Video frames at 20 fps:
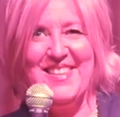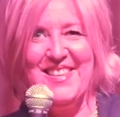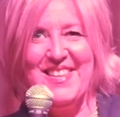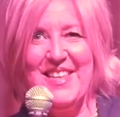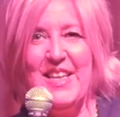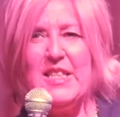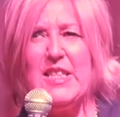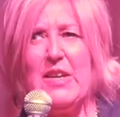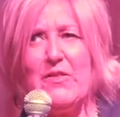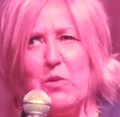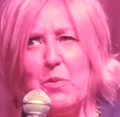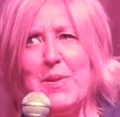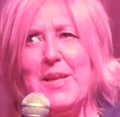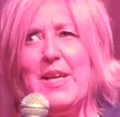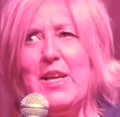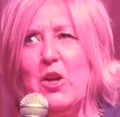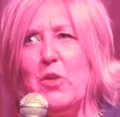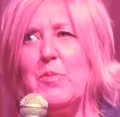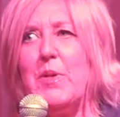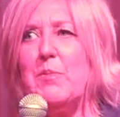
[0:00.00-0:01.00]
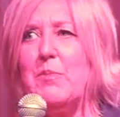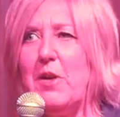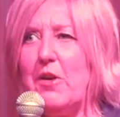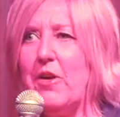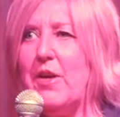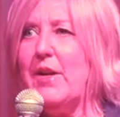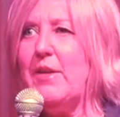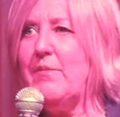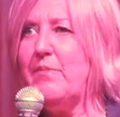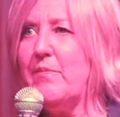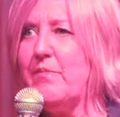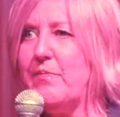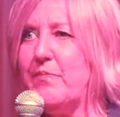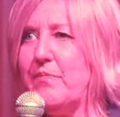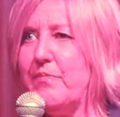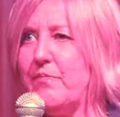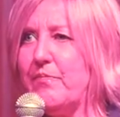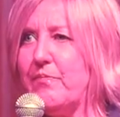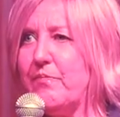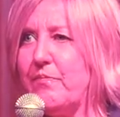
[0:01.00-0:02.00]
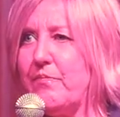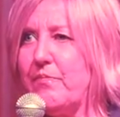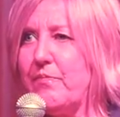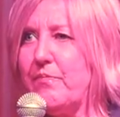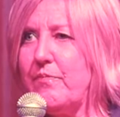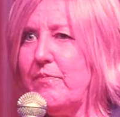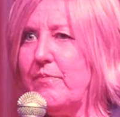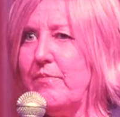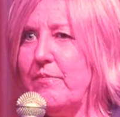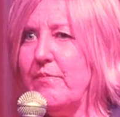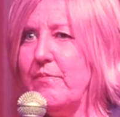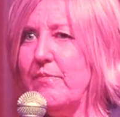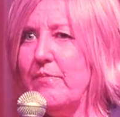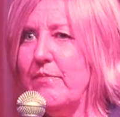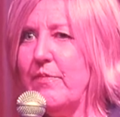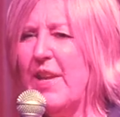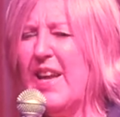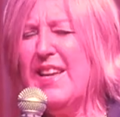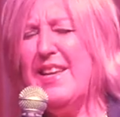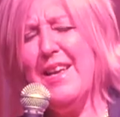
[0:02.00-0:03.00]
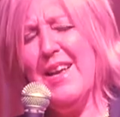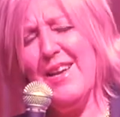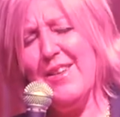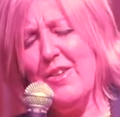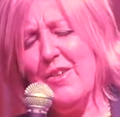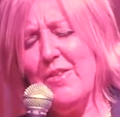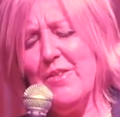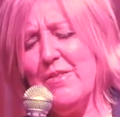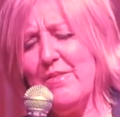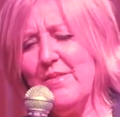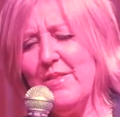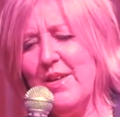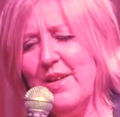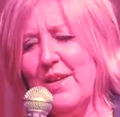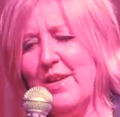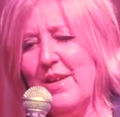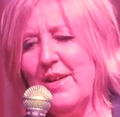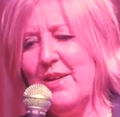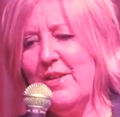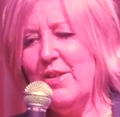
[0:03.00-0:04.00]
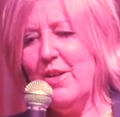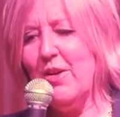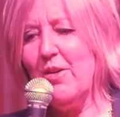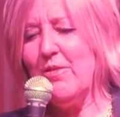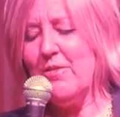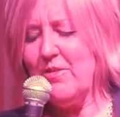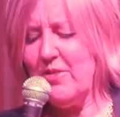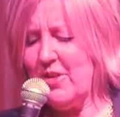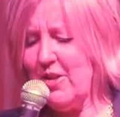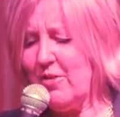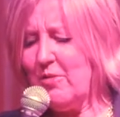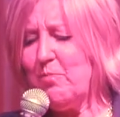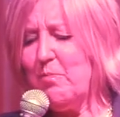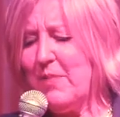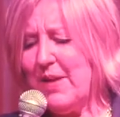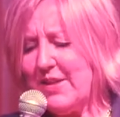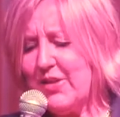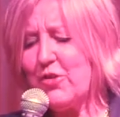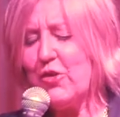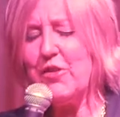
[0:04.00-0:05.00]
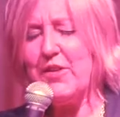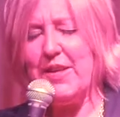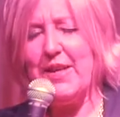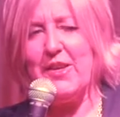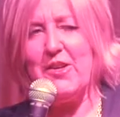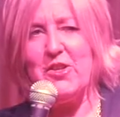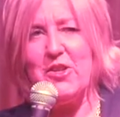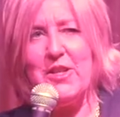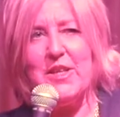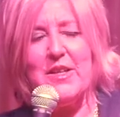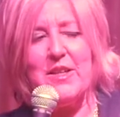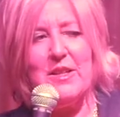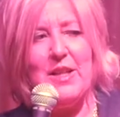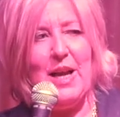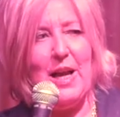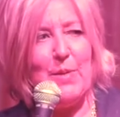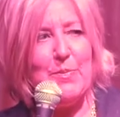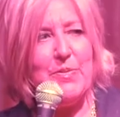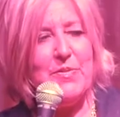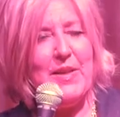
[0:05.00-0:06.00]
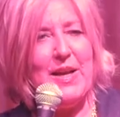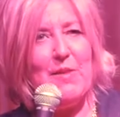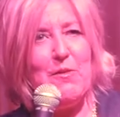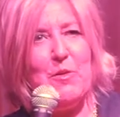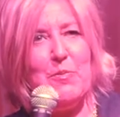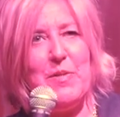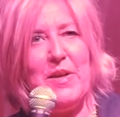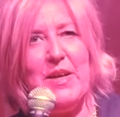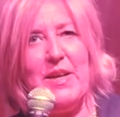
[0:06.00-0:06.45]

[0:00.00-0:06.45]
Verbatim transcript: is everybody here been married? Yeah, don't don't don't muster the energy to clap. That would